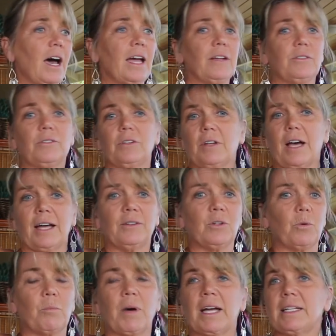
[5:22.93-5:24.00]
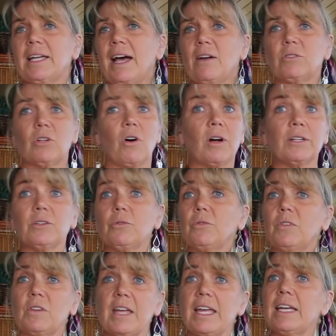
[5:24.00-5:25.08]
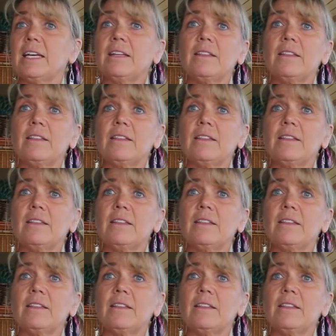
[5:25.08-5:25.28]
I don't mind how long you stay